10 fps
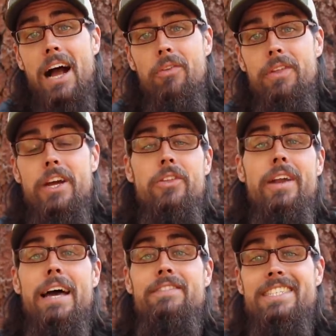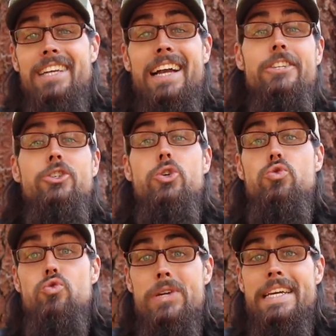out there that have decided to
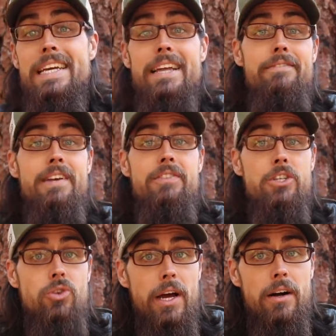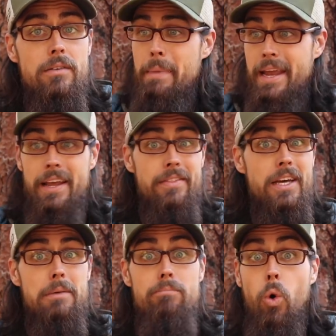reinvent the trowel, making
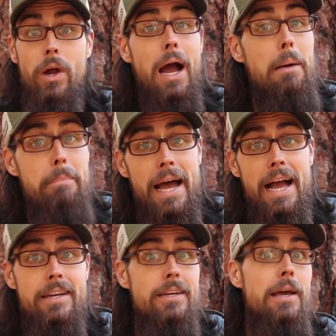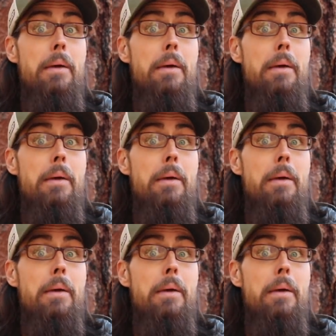them more compact,